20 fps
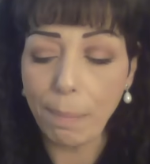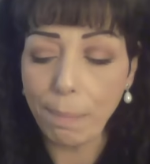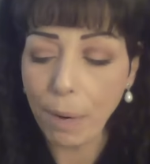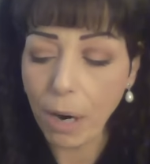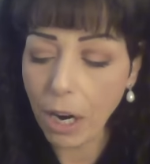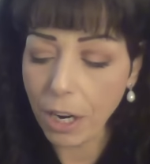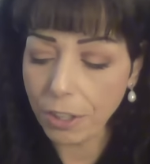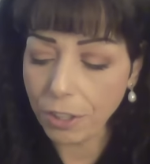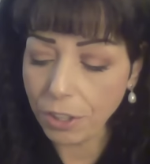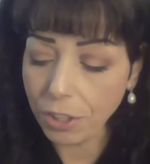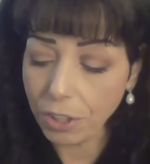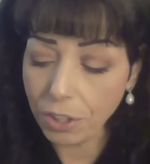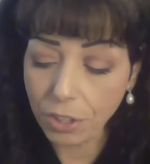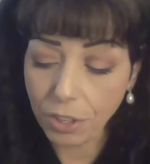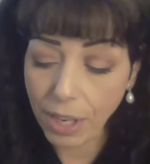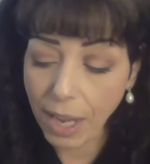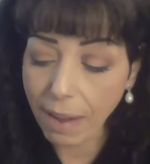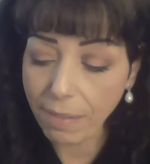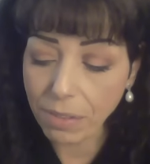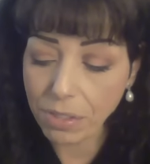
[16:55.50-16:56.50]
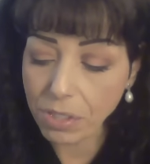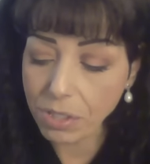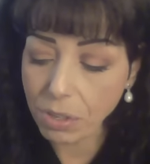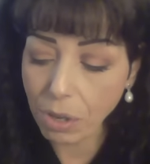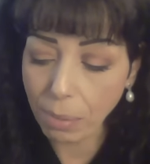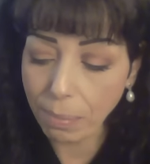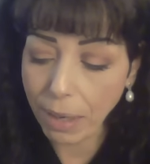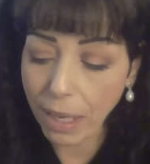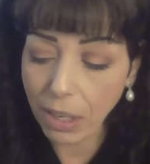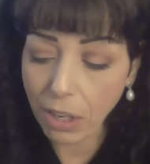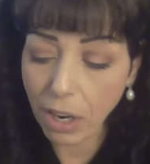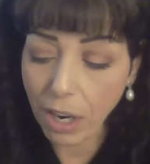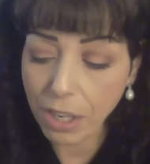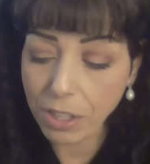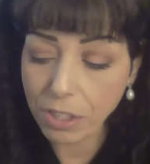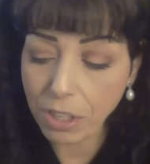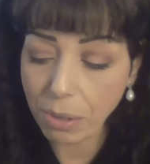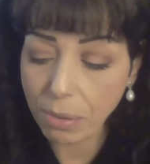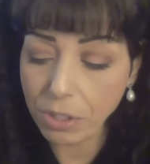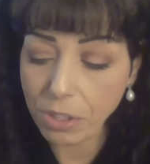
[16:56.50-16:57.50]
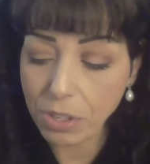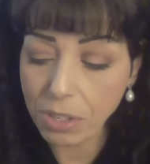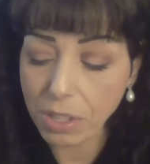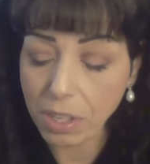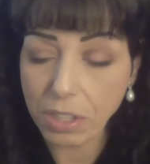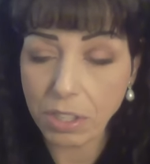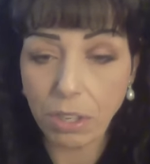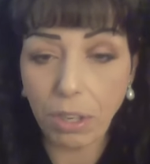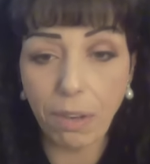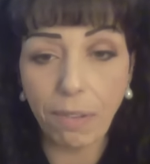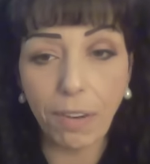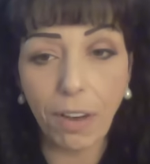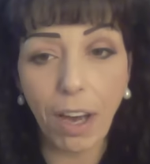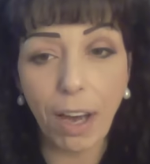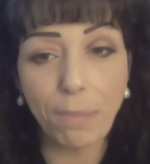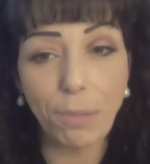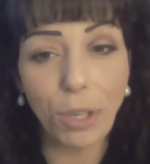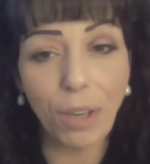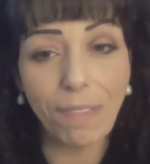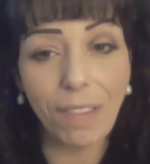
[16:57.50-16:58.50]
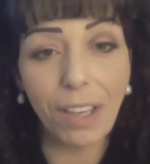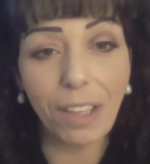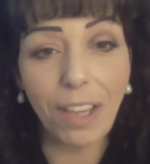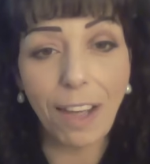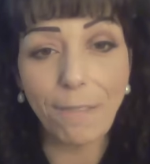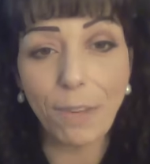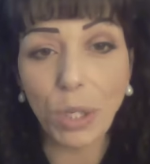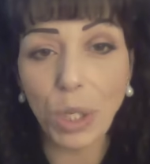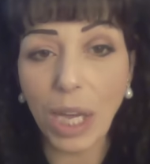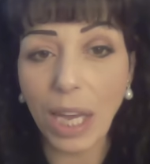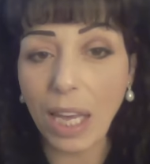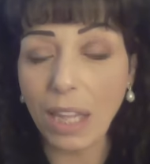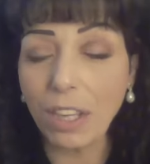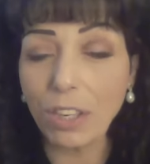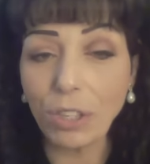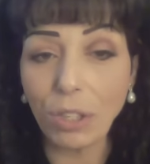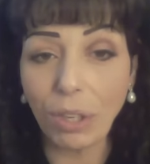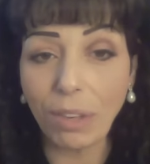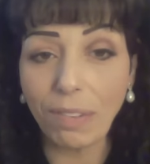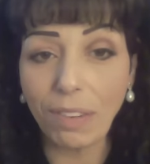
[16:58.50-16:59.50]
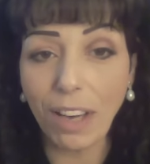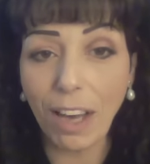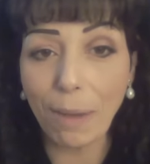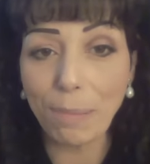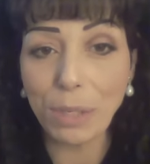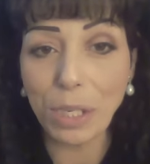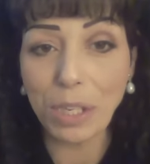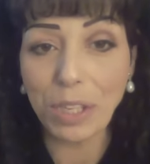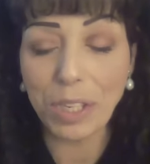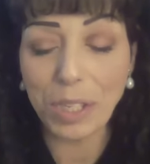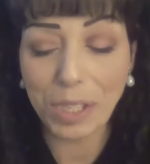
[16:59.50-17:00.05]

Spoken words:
Partner union, you have the soulmate card too, which is the Two of Cups. You have the Lovers and the Two of Cups in the